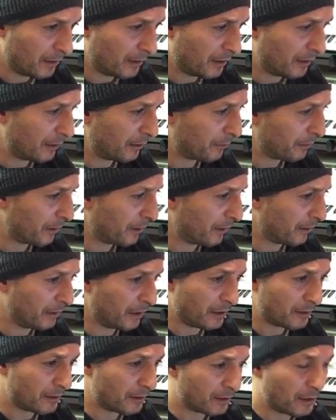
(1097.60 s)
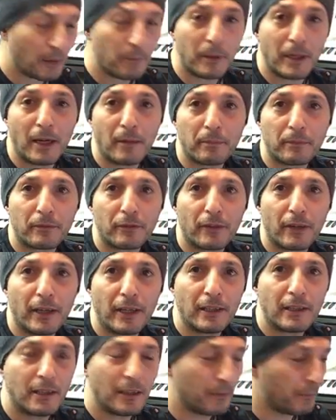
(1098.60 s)
And yes, I've been up for
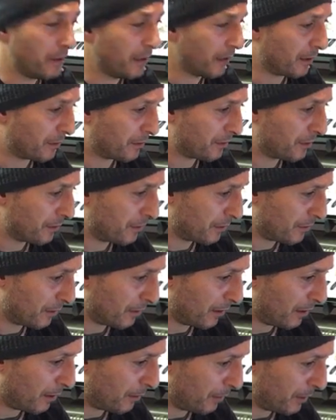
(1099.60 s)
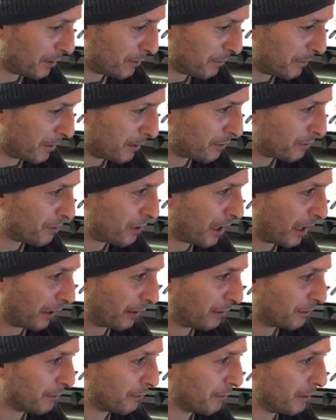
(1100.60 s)
18 minutes. Where's my chat?
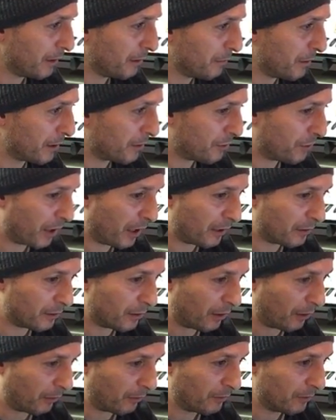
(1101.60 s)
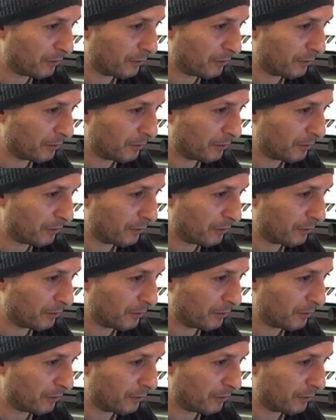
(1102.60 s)
Where did my chat go?